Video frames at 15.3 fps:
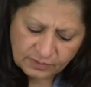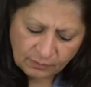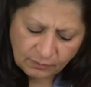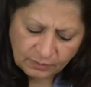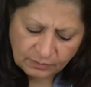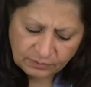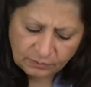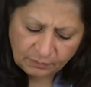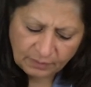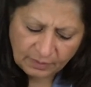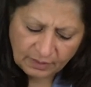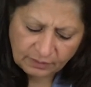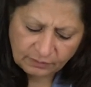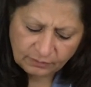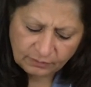they want to
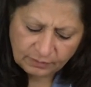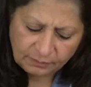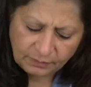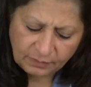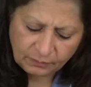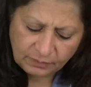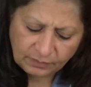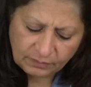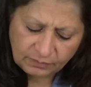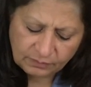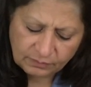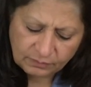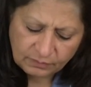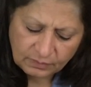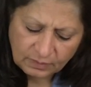marry you and be with
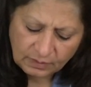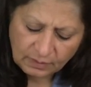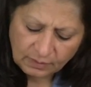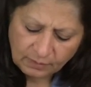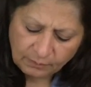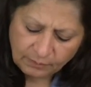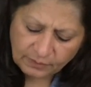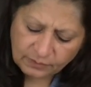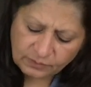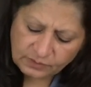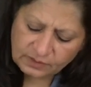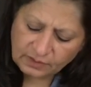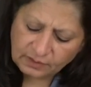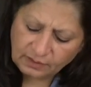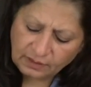you but you
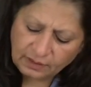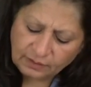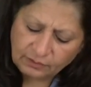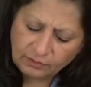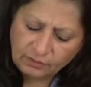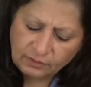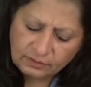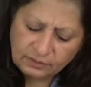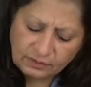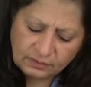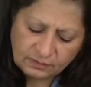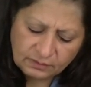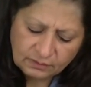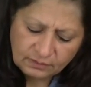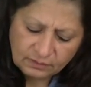still like you know
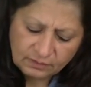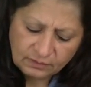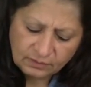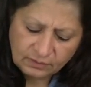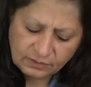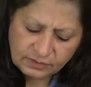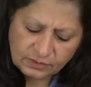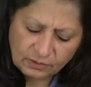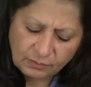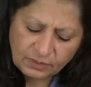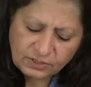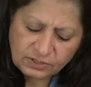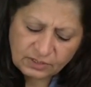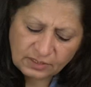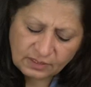holding on so
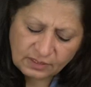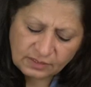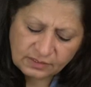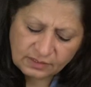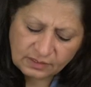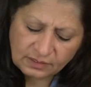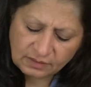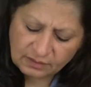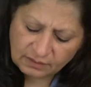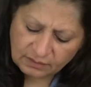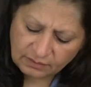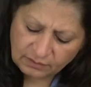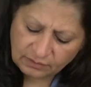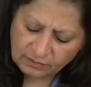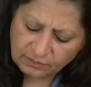much against uh,
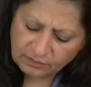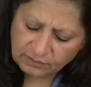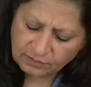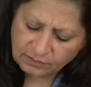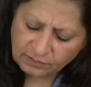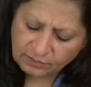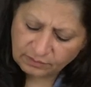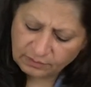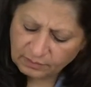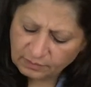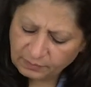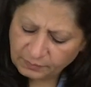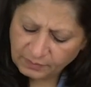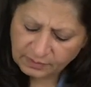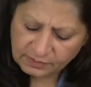uh, your uh,
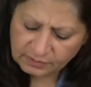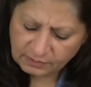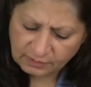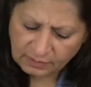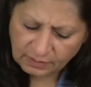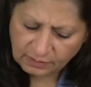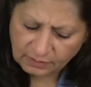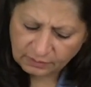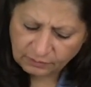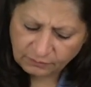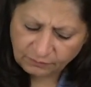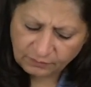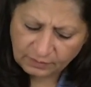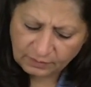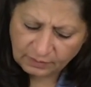person and you
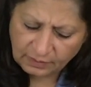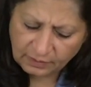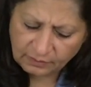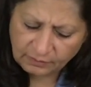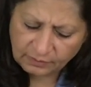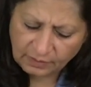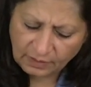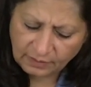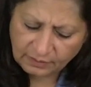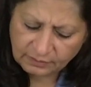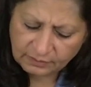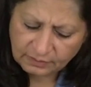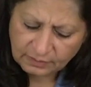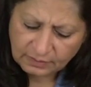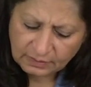feel like you know that